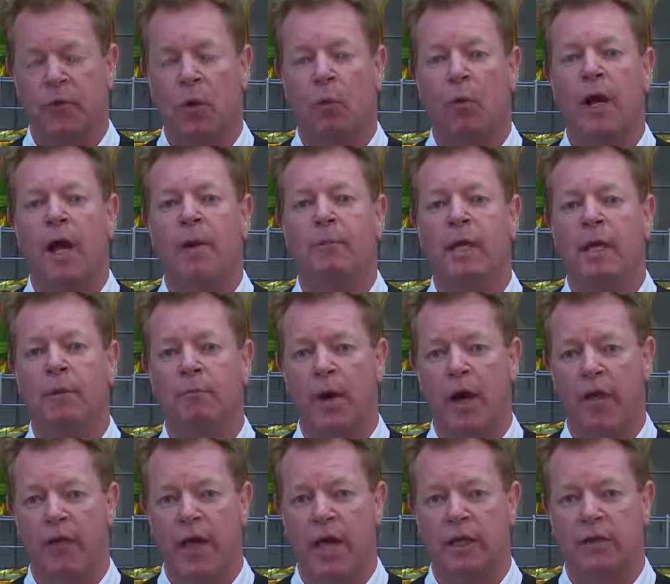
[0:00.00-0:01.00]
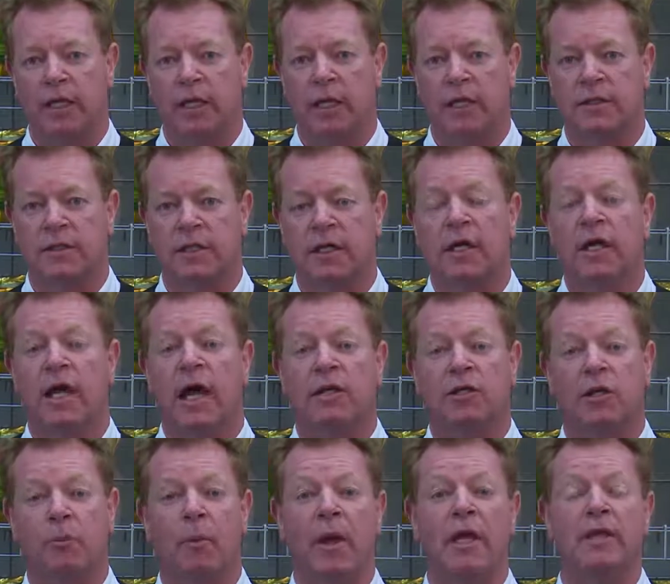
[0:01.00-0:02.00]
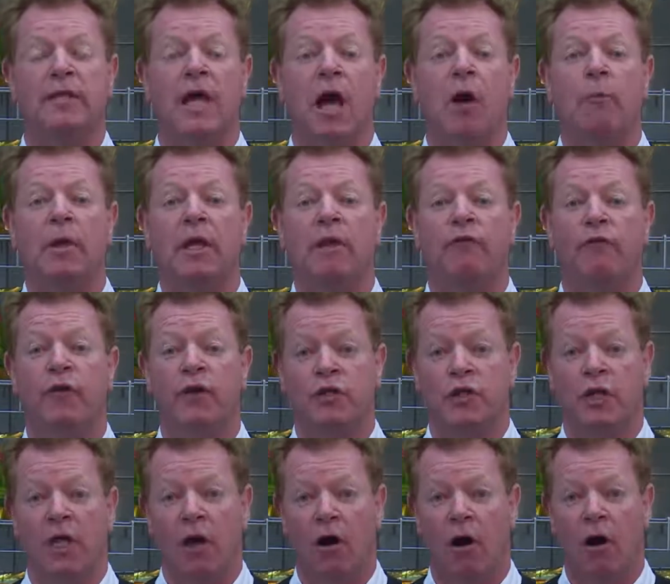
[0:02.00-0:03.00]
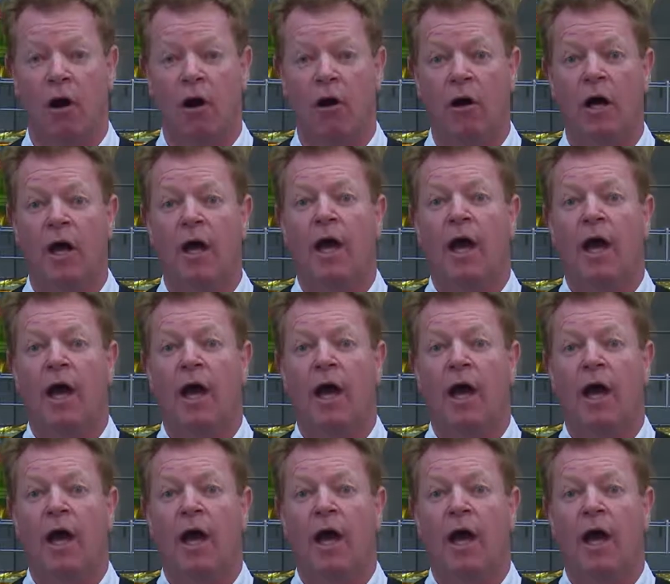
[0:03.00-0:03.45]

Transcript: What I mean by that is it depends how many fish there are